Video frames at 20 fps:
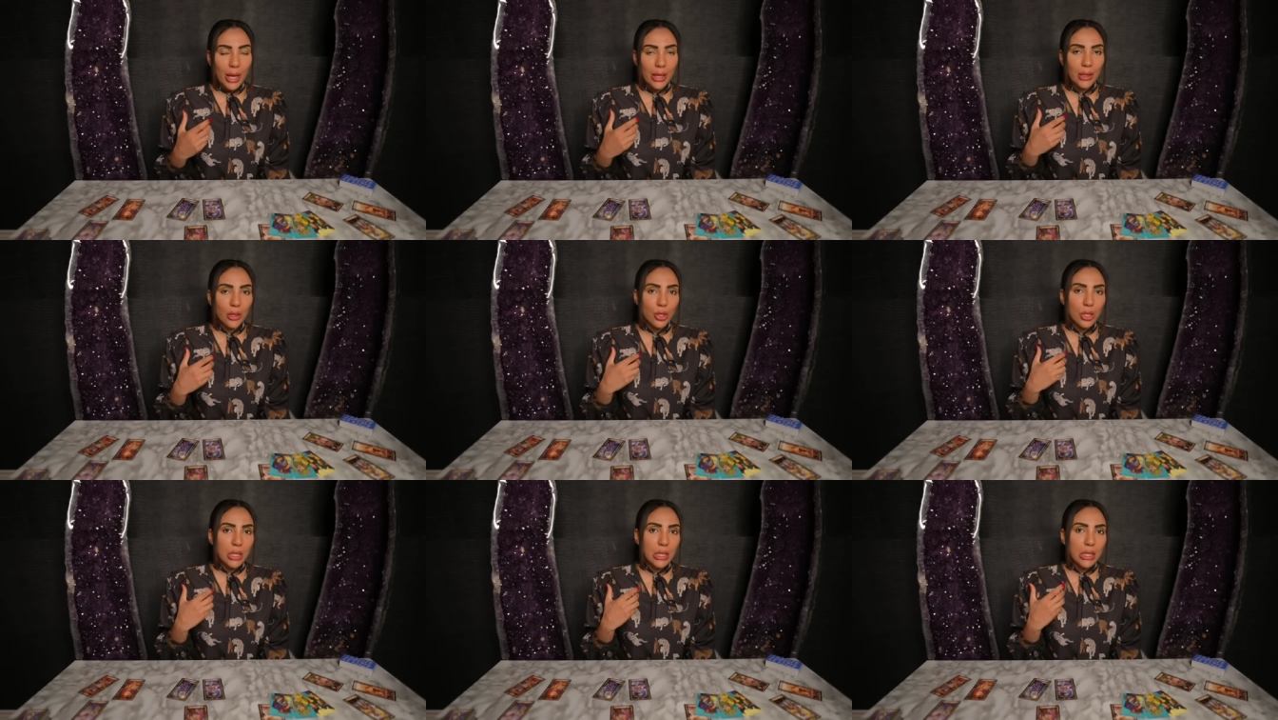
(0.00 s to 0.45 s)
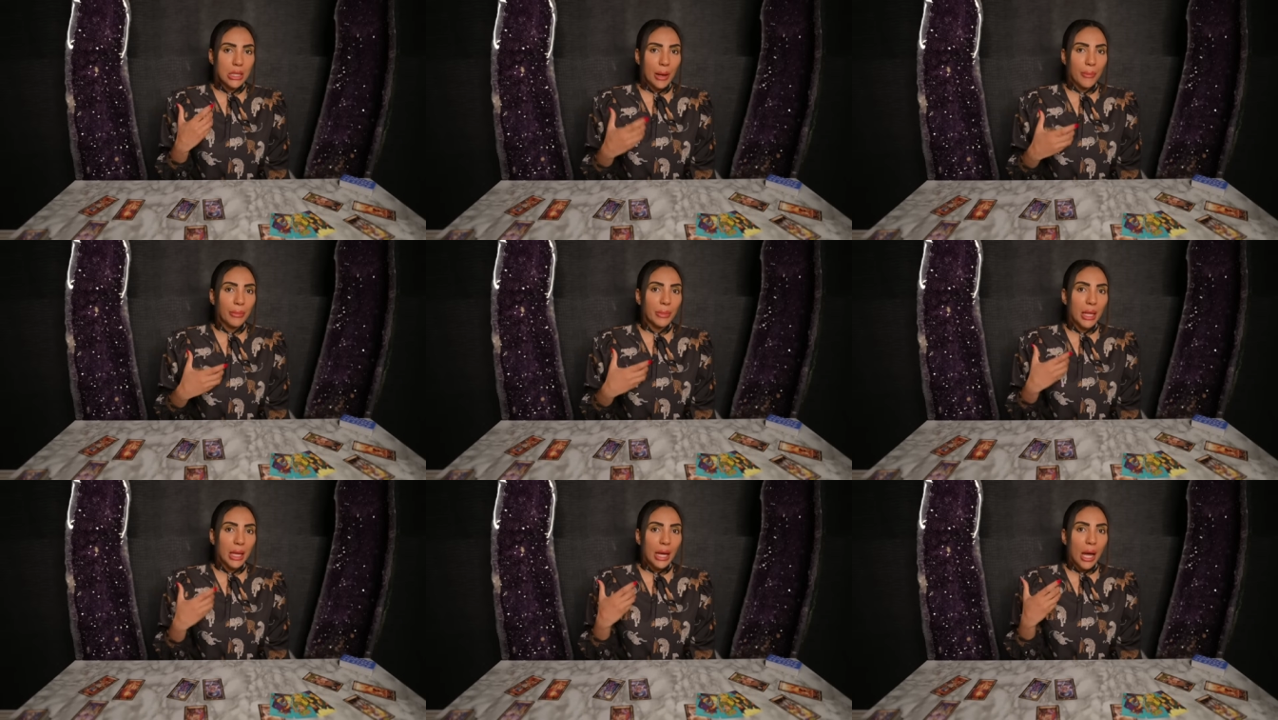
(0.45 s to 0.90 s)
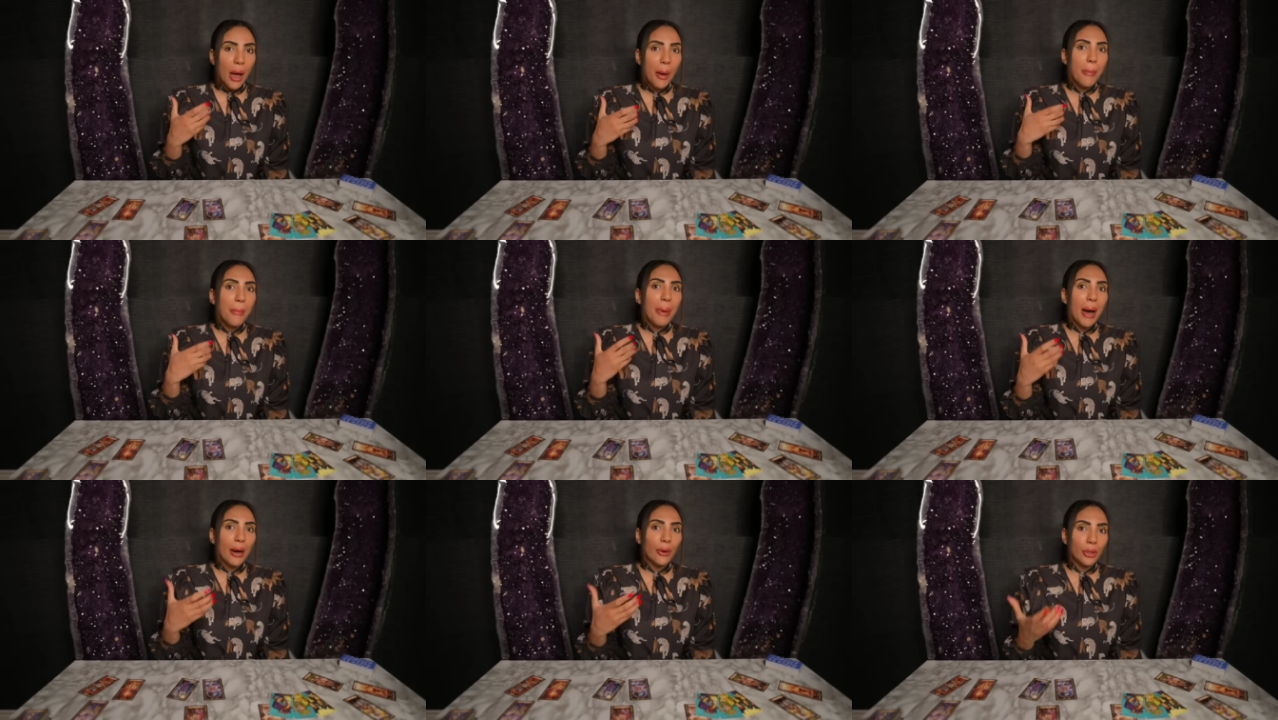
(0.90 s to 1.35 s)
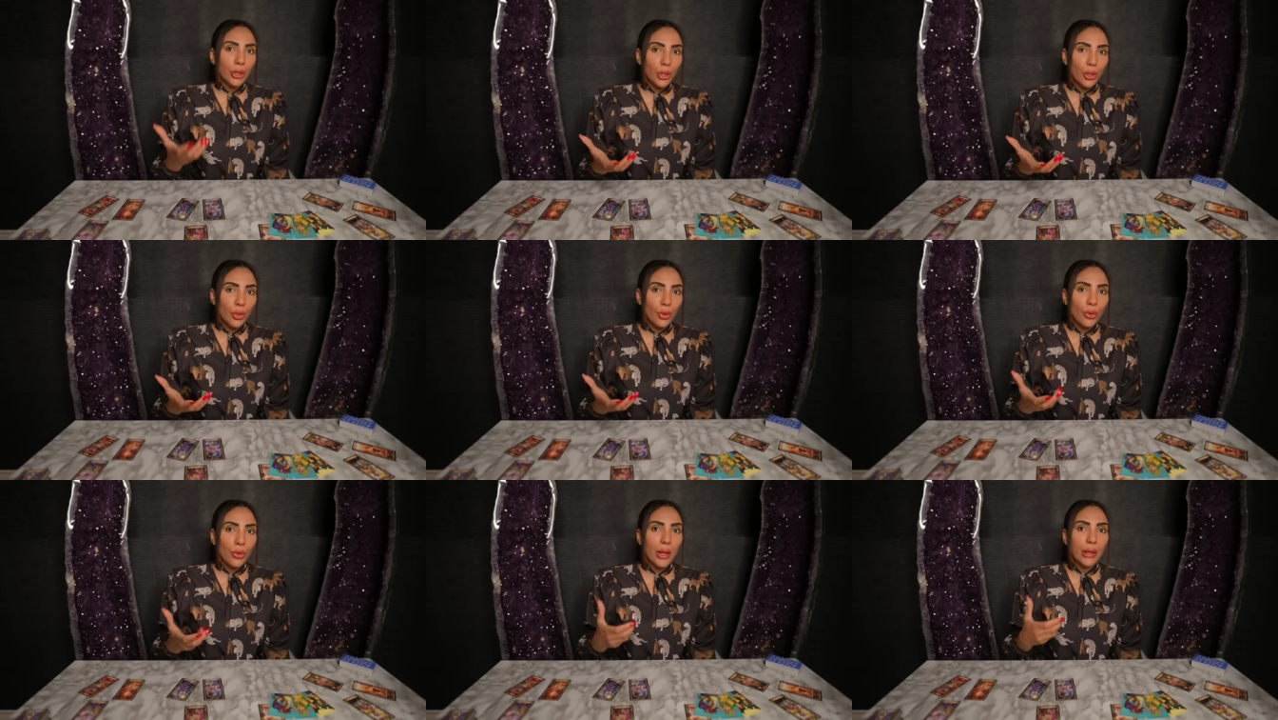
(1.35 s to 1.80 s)
and there's something about
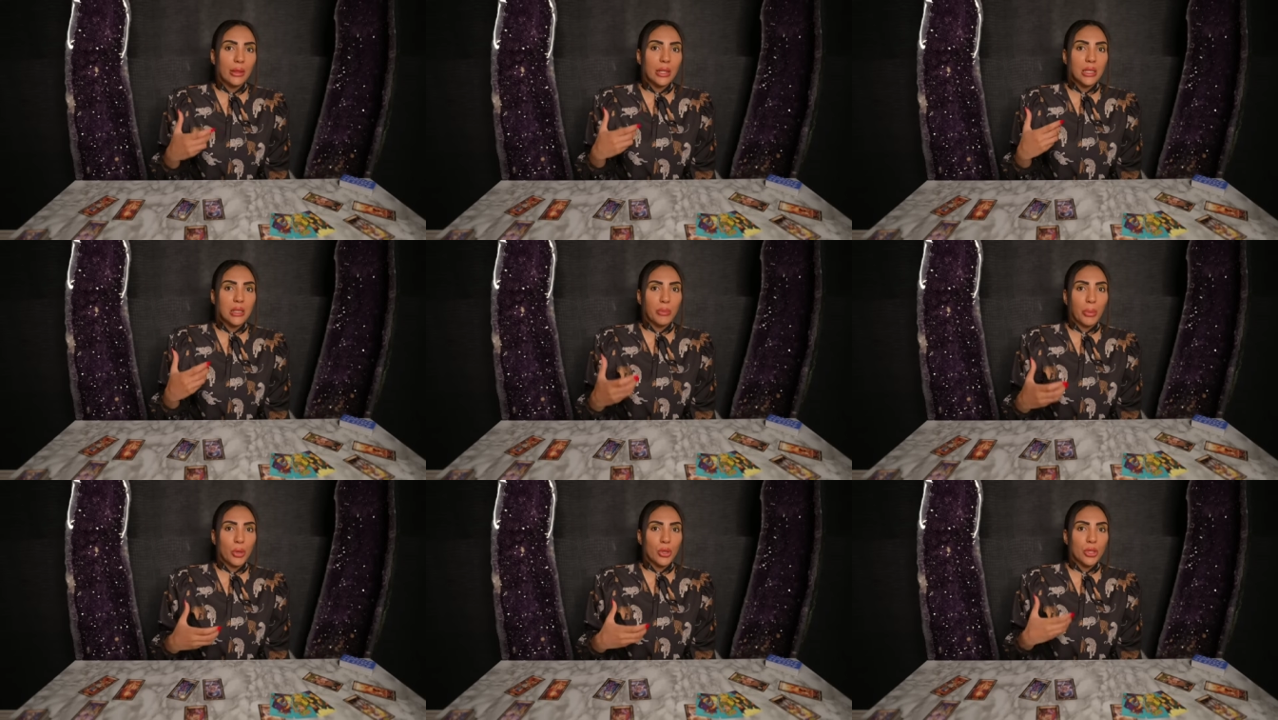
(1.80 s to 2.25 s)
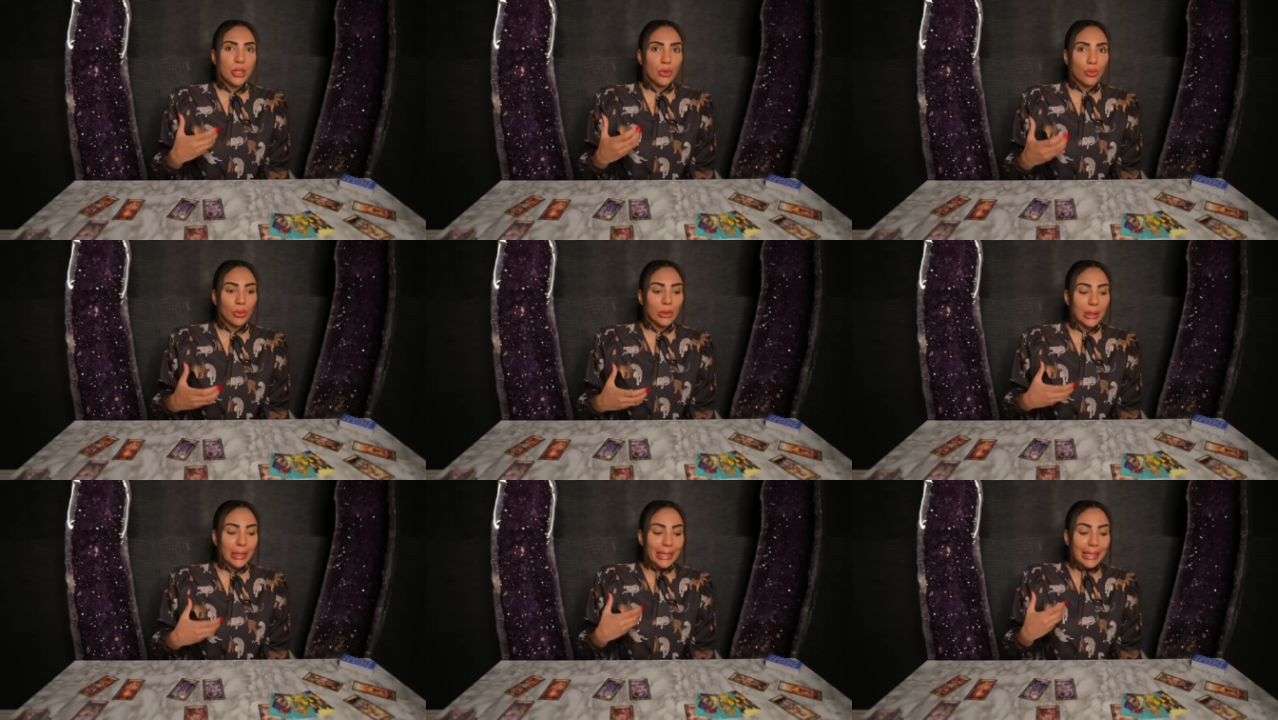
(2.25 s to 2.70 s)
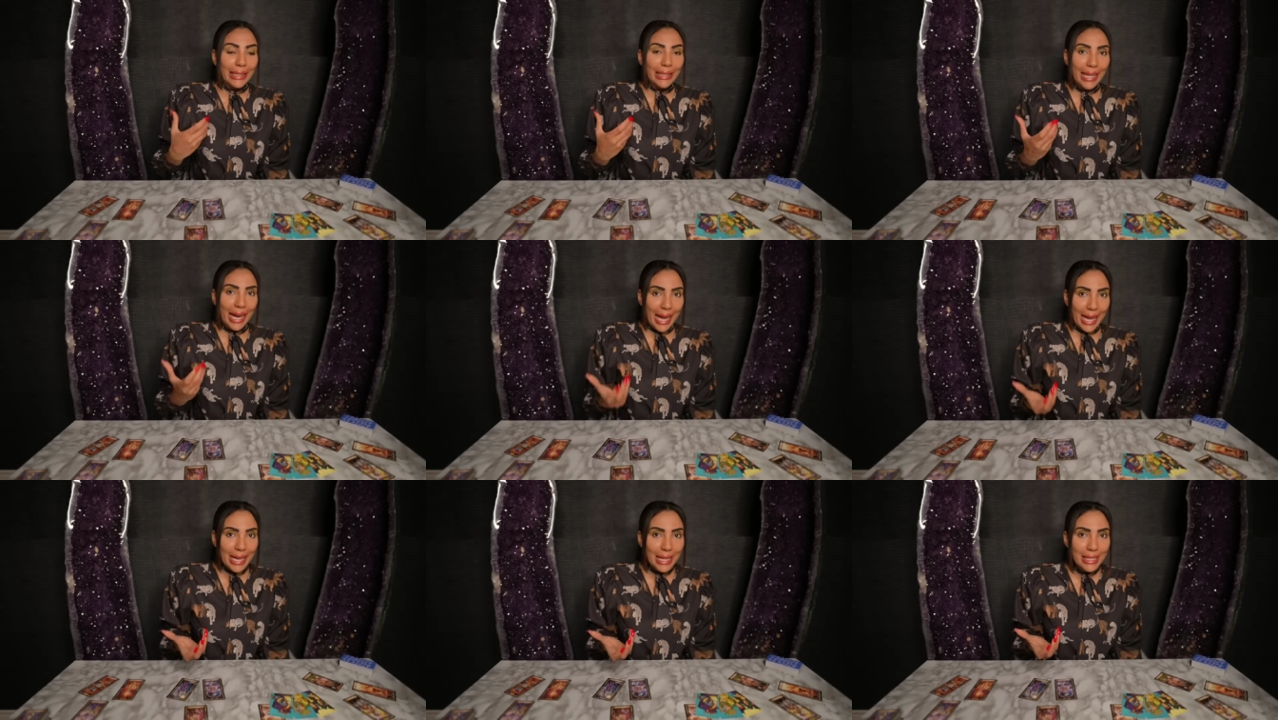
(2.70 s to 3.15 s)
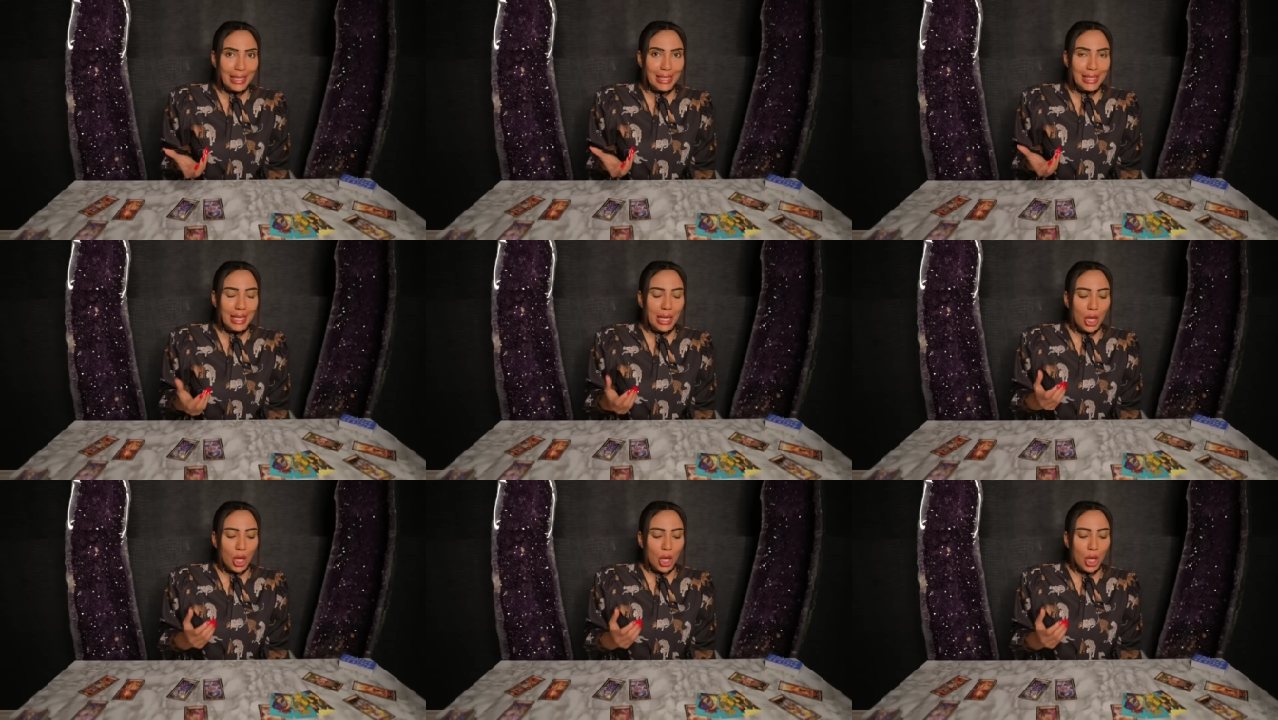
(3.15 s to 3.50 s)
you that this person really likes.